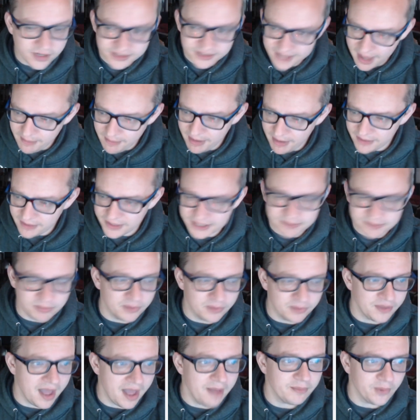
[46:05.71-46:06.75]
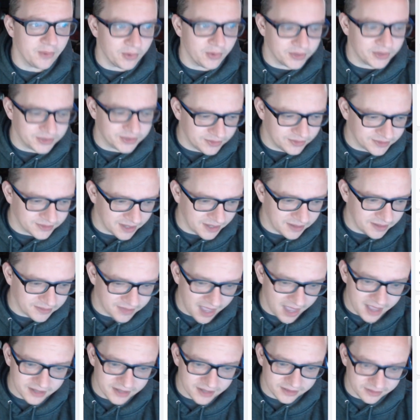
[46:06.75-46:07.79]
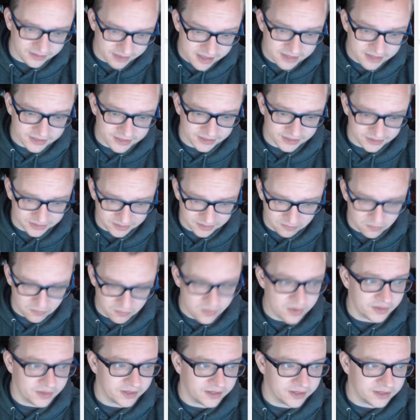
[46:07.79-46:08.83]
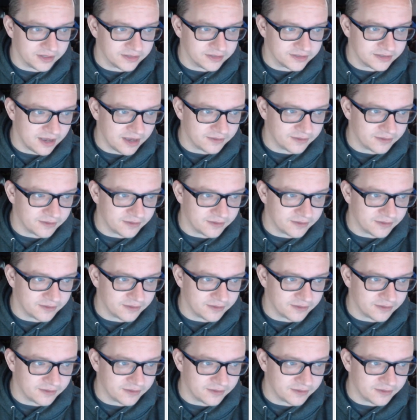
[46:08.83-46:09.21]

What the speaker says: Stop by this booth. I'm going to, because this is some really good stuff.